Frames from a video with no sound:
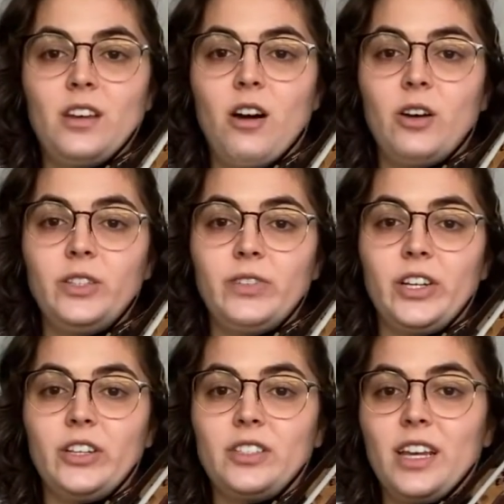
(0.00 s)
all your
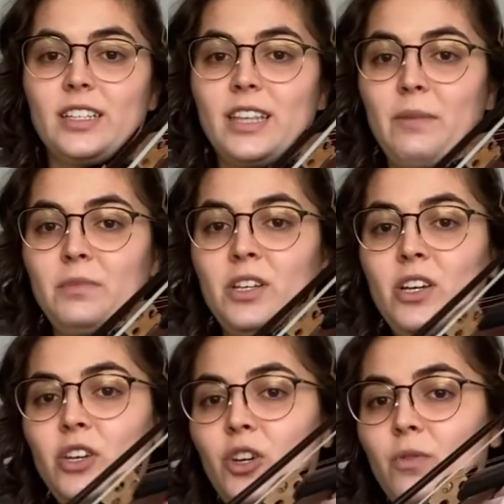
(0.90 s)
fingers except
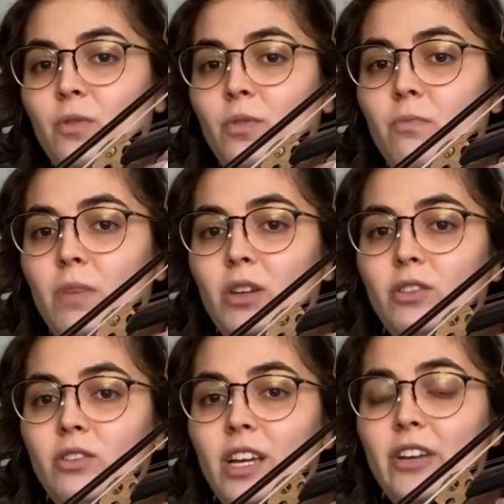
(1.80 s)
your
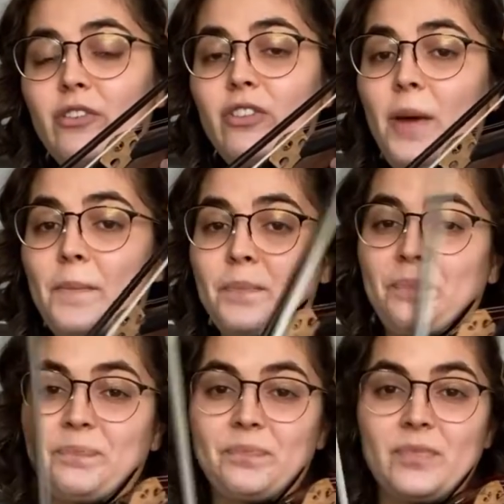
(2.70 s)
middle and your thumb.
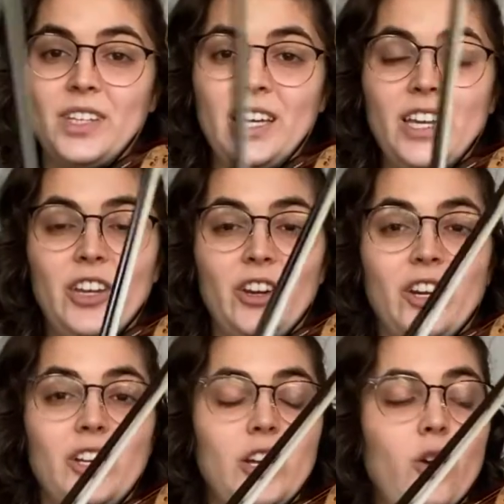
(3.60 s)
You're going
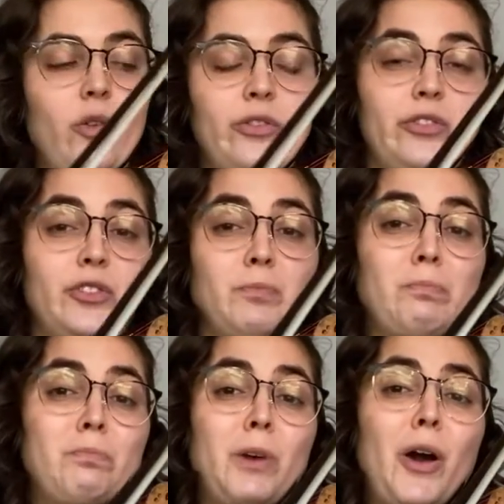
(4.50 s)
to hold your
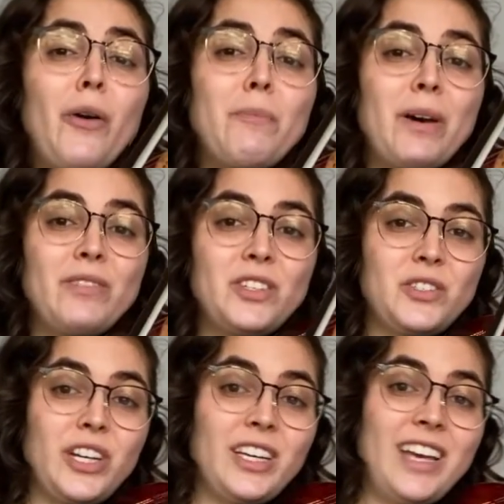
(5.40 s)
bow above the
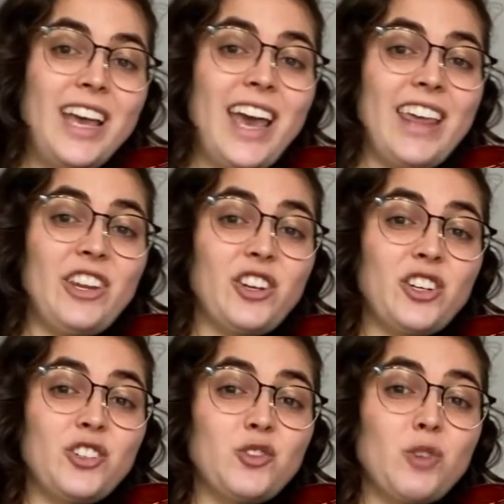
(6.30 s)
string, and then you're going
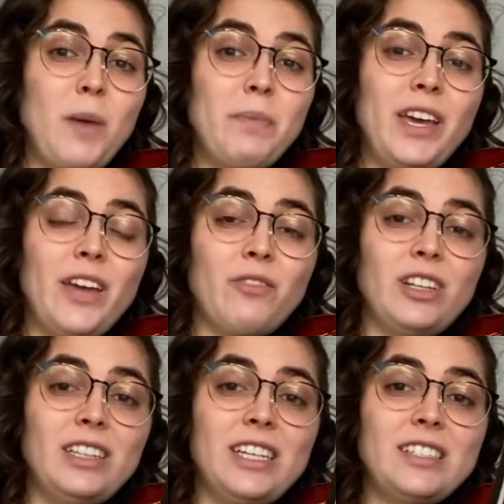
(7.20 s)
to drop it and
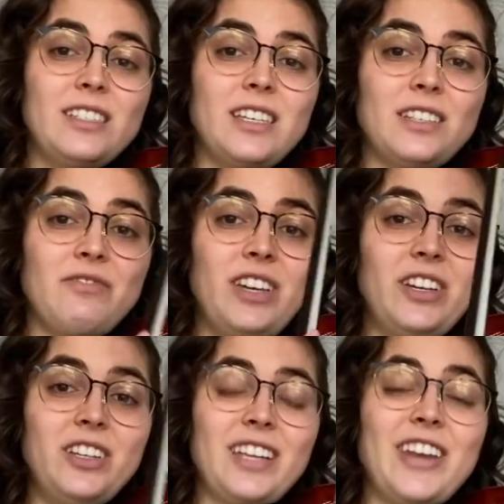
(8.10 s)
release these
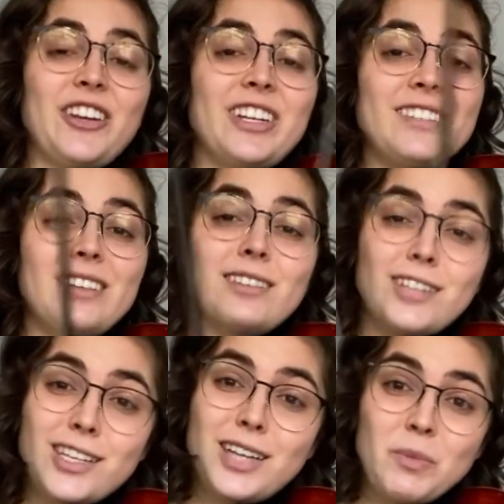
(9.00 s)
fingers, and you're going to see
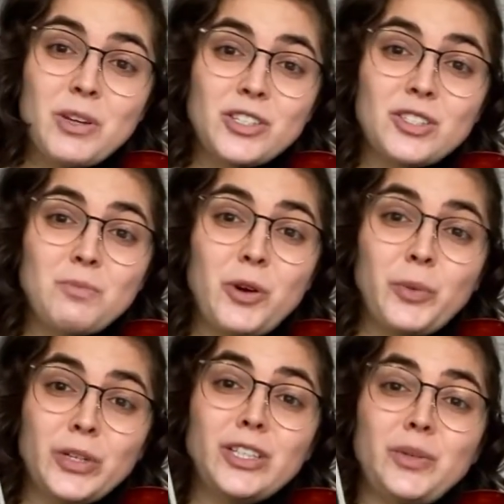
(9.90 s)
just how much this bow
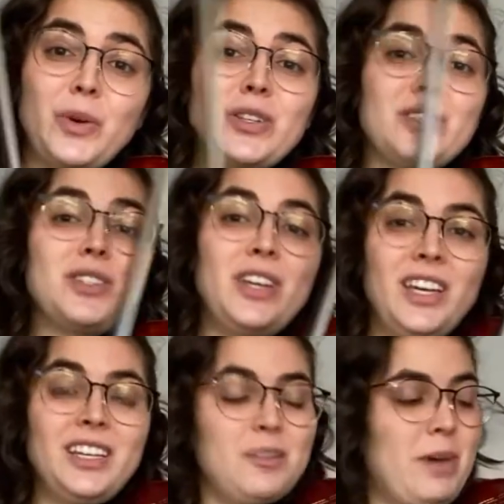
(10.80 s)
really wants
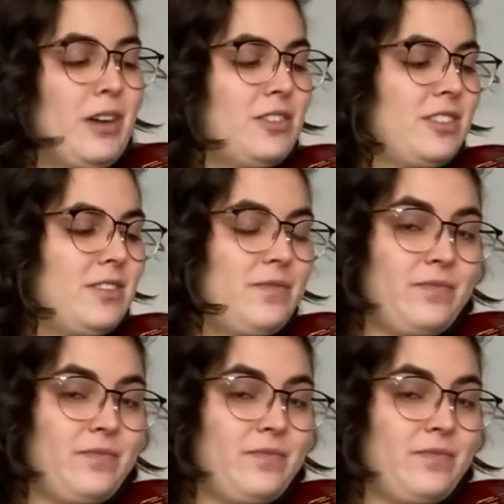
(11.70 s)
to bounce.